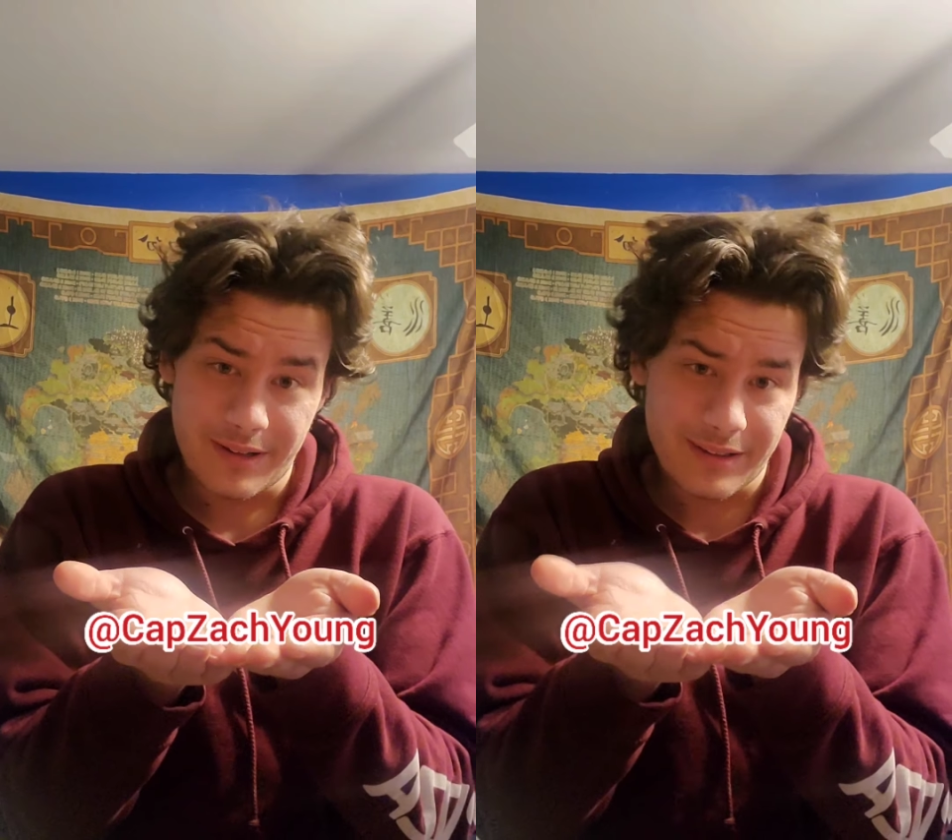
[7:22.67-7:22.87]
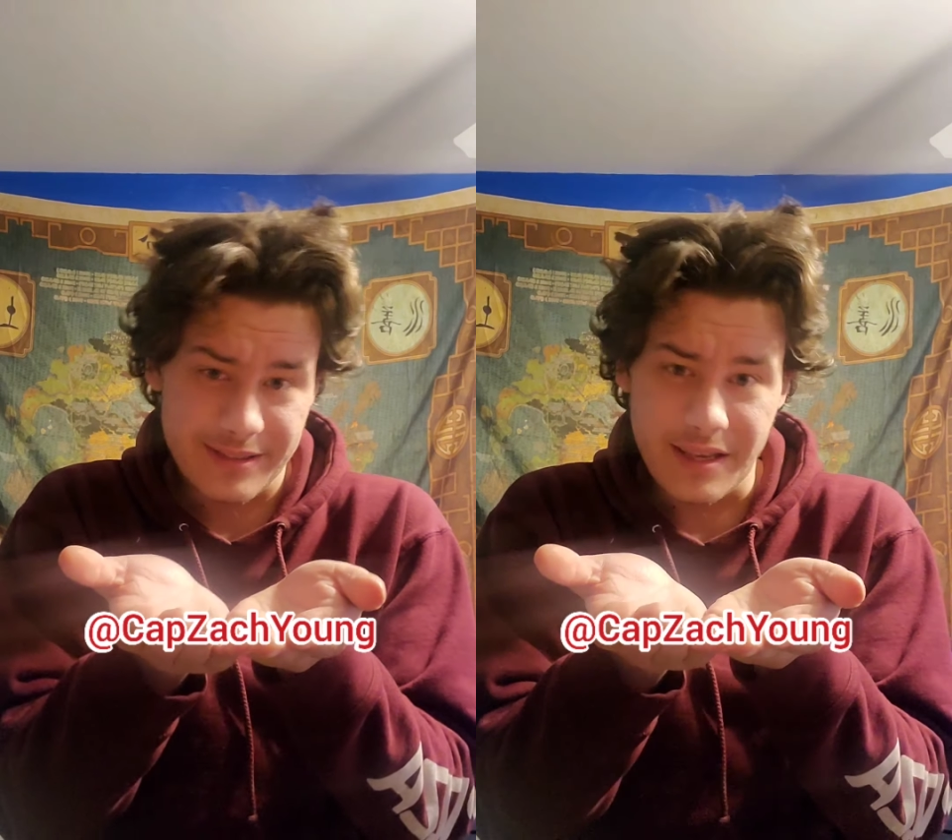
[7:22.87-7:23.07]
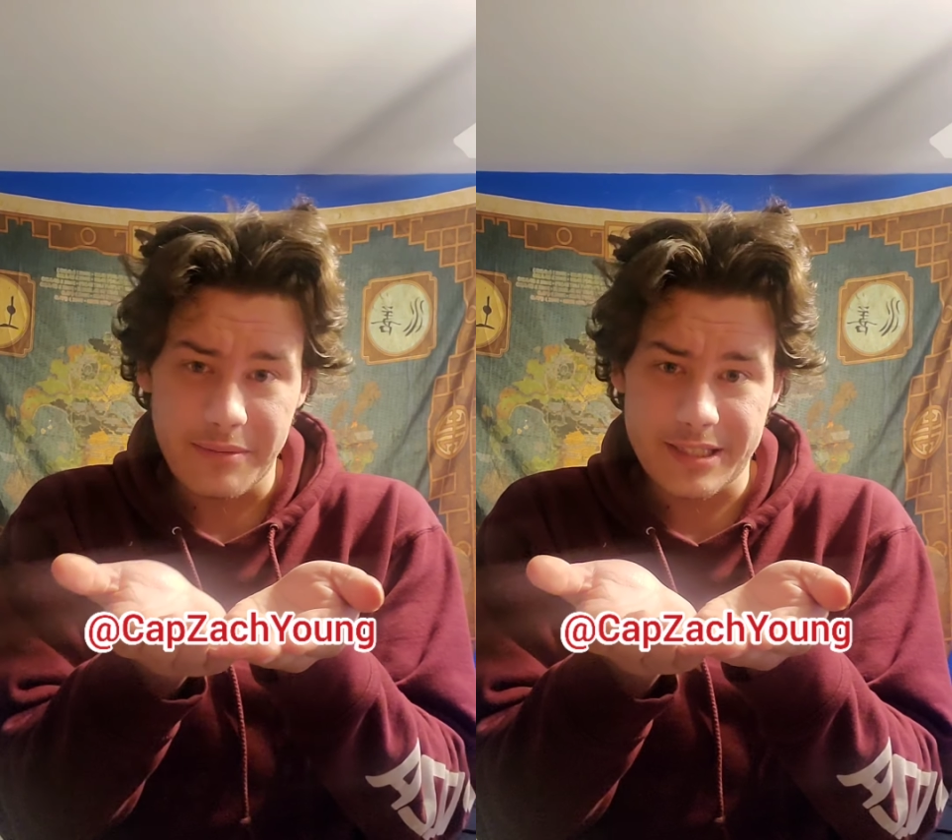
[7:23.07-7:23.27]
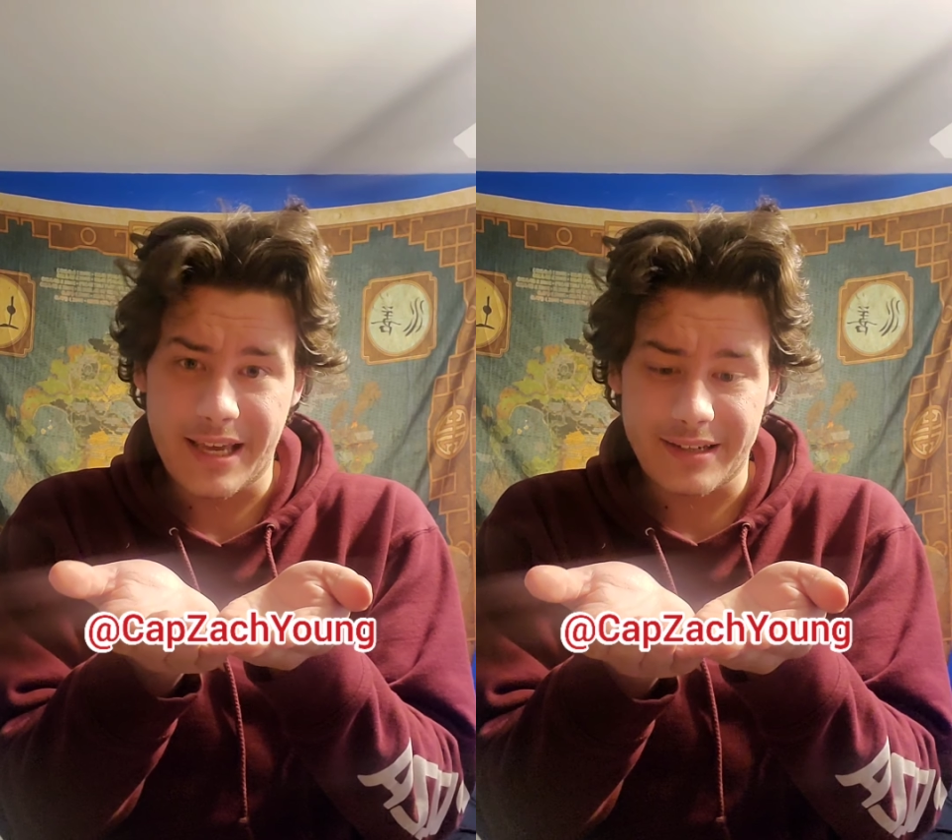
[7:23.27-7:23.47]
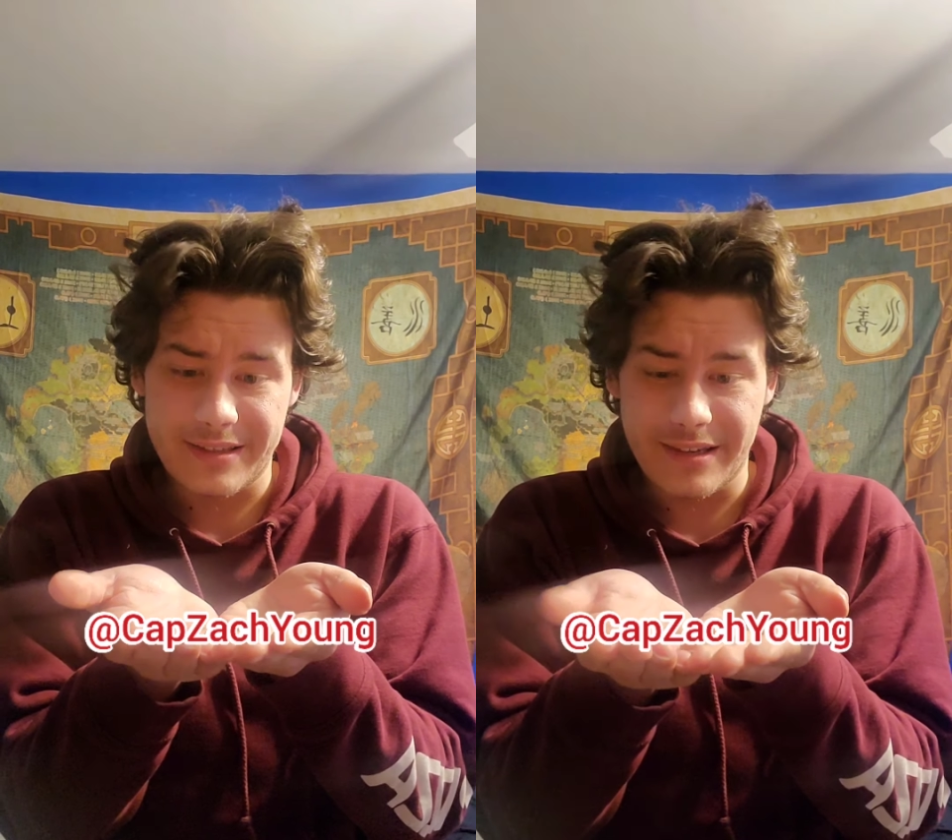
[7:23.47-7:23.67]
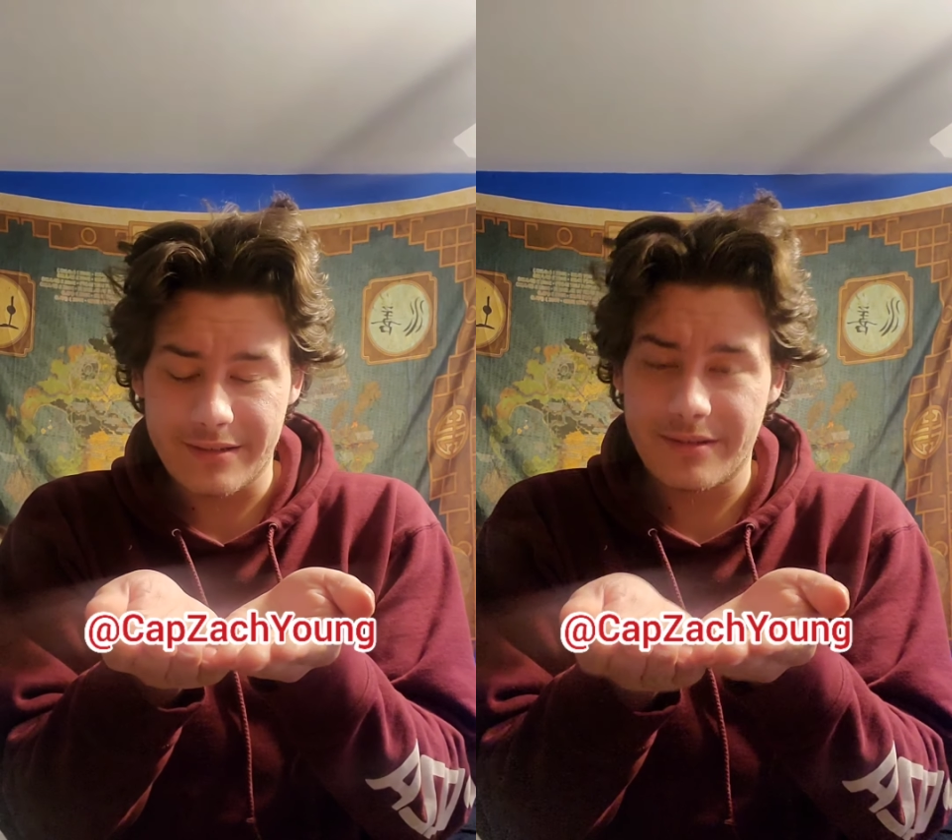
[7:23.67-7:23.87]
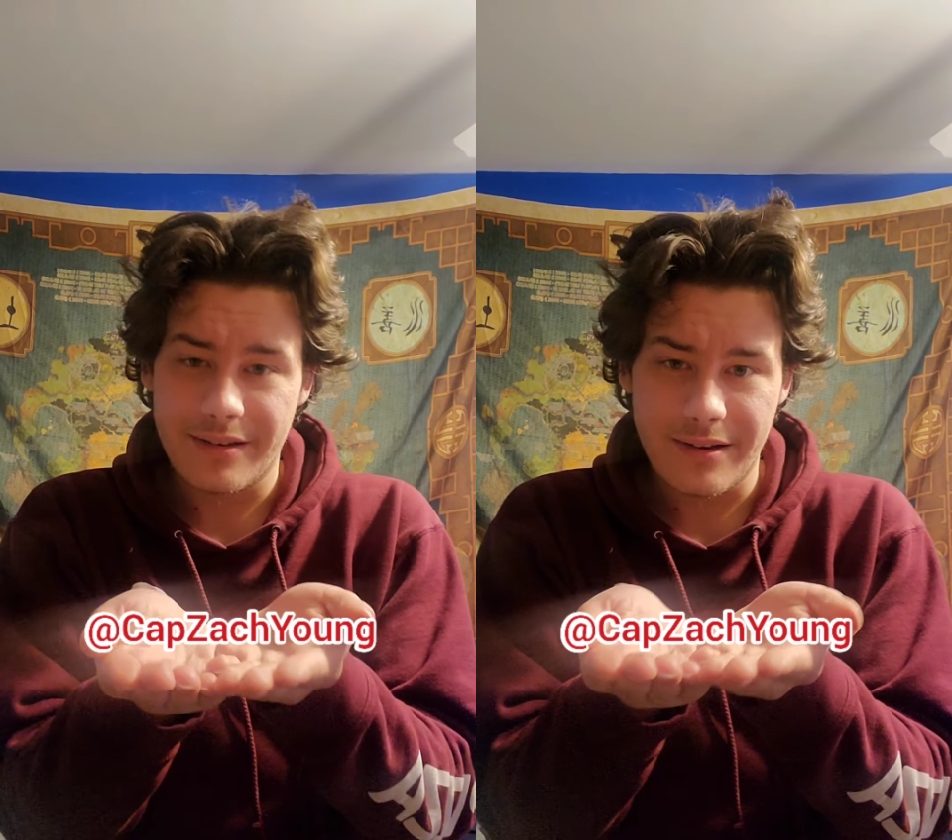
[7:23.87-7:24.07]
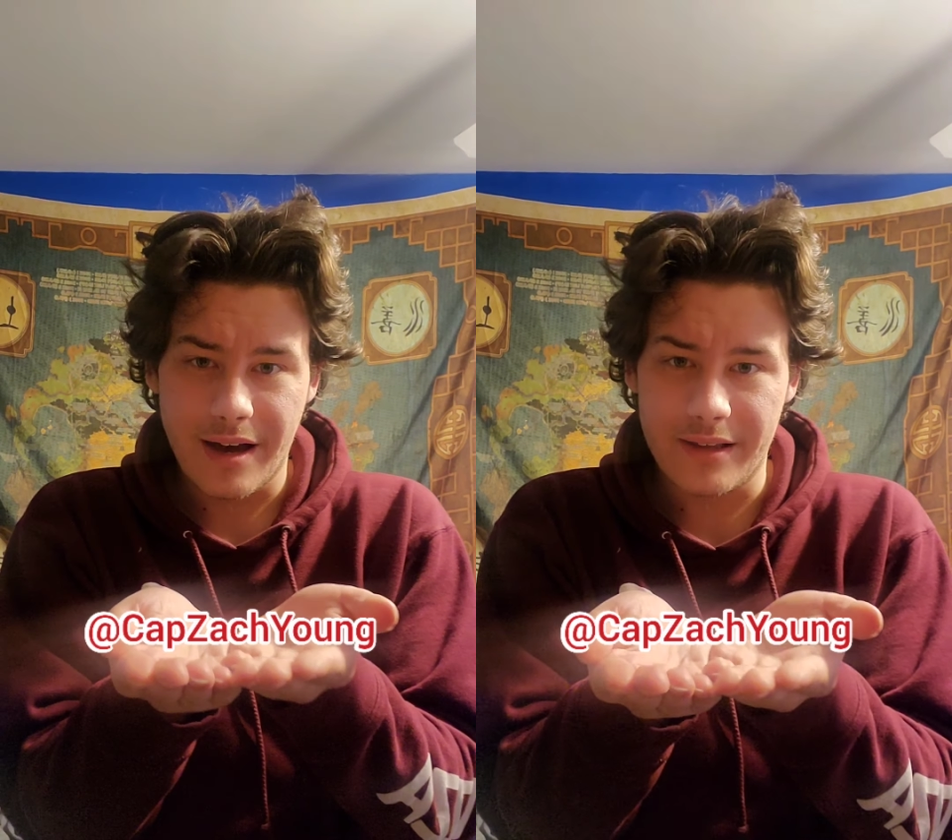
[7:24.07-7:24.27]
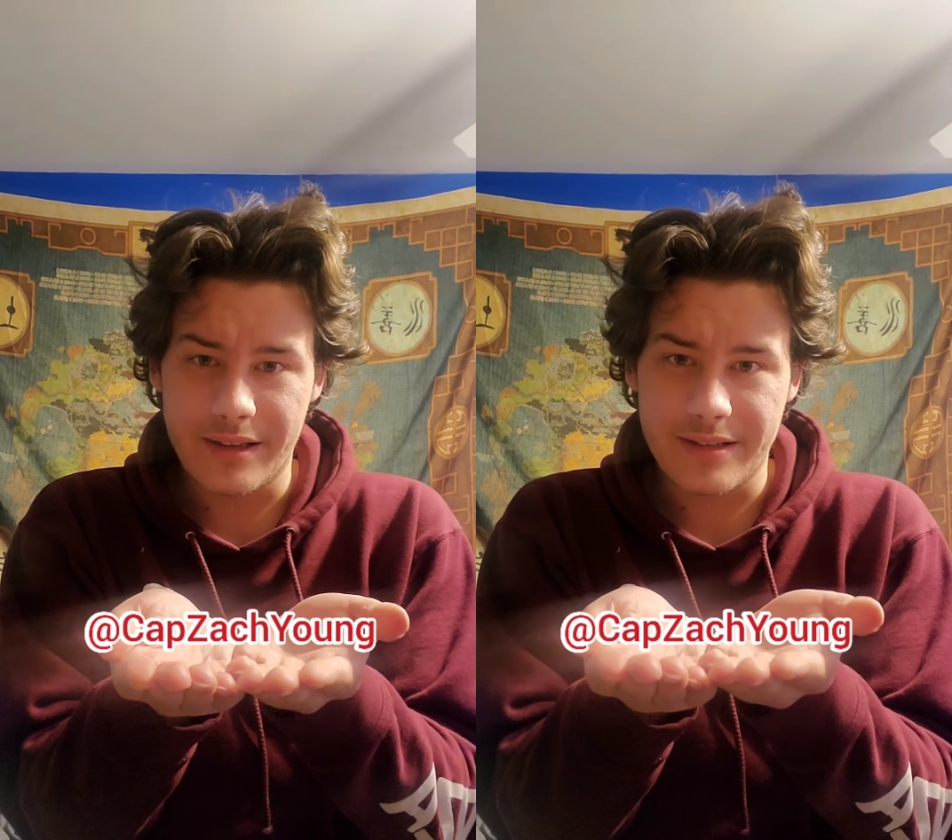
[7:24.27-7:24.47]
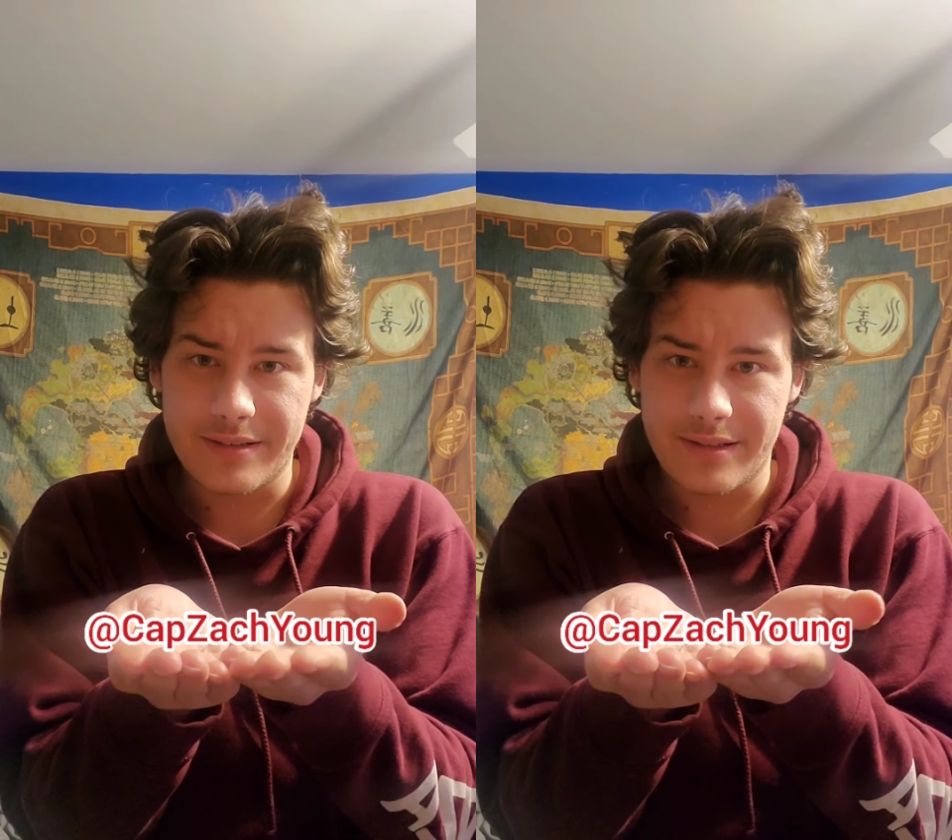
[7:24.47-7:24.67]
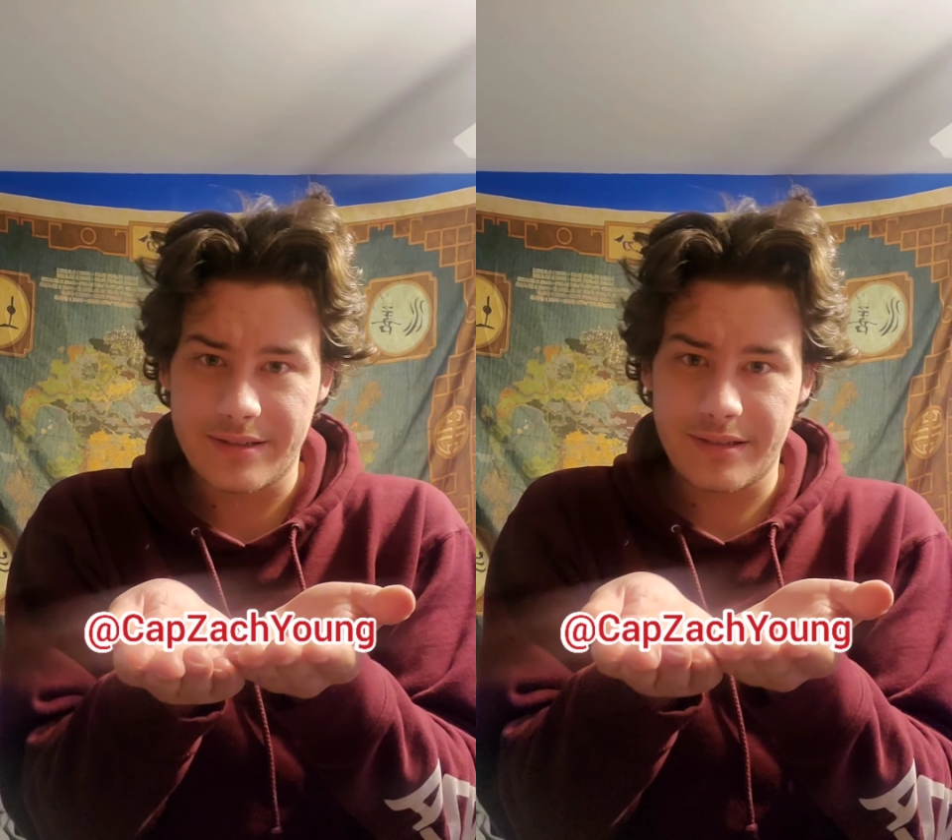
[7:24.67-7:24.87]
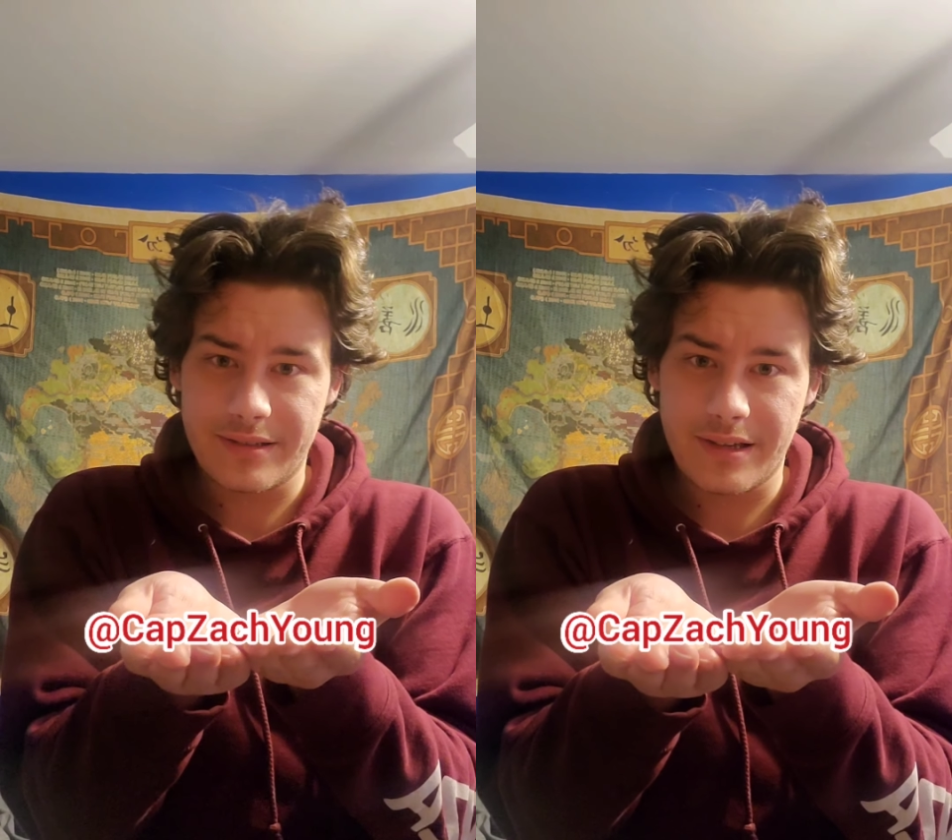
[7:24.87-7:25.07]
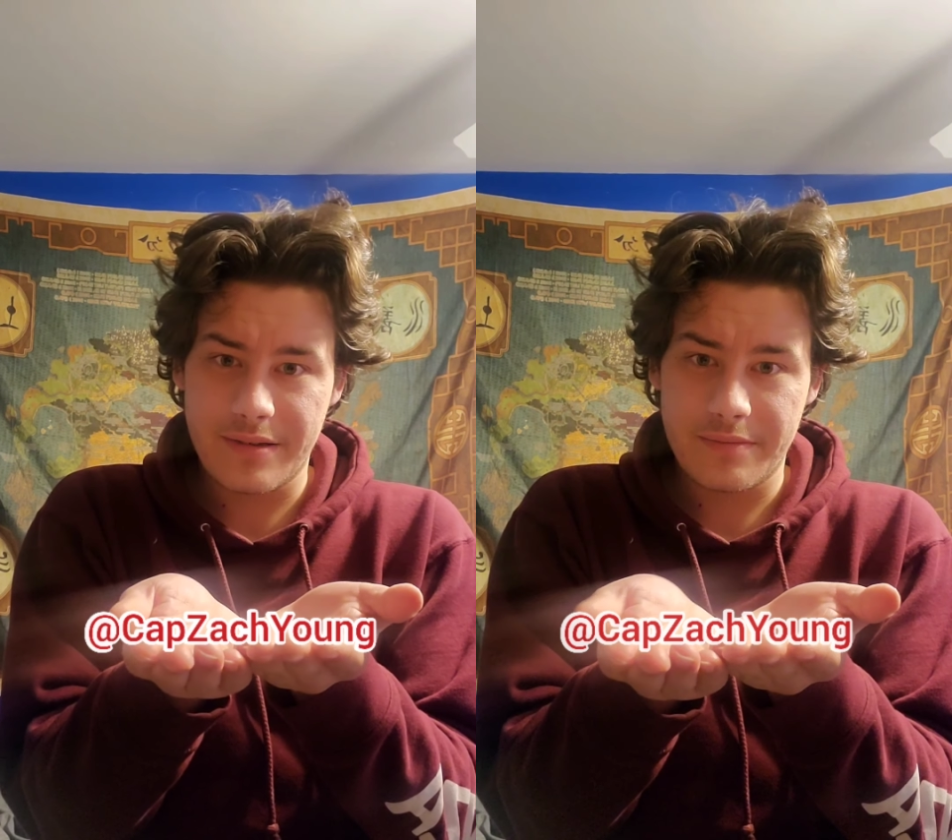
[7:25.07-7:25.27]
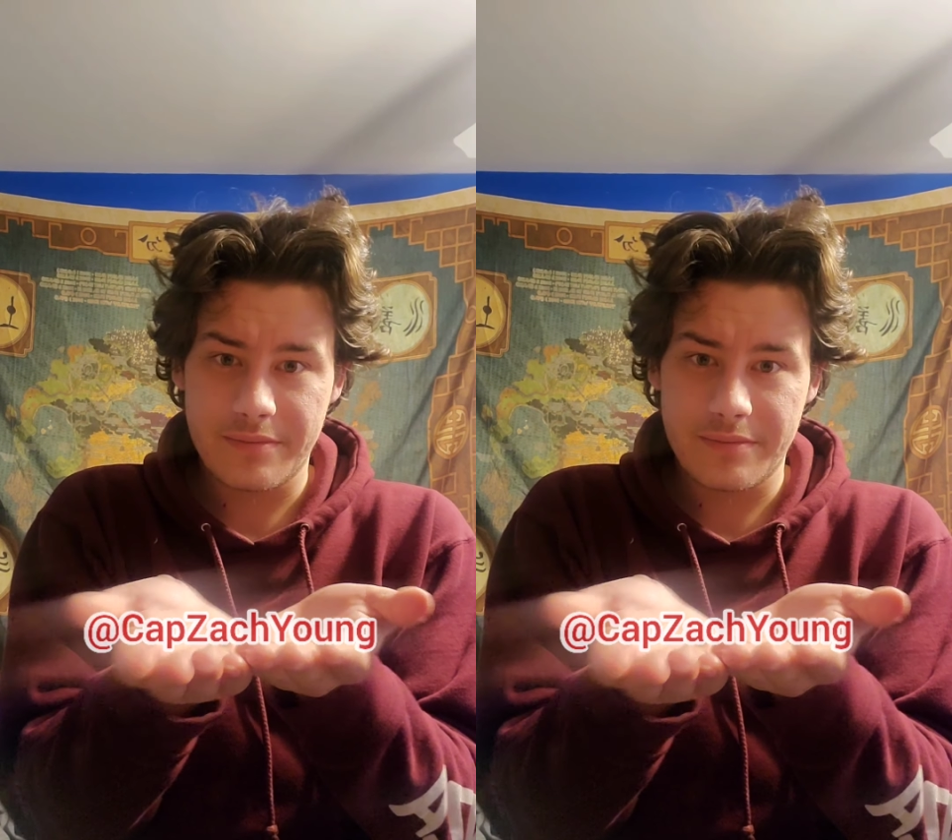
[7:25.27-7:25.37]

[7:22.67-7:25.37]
at the same exact thing. I like consistency.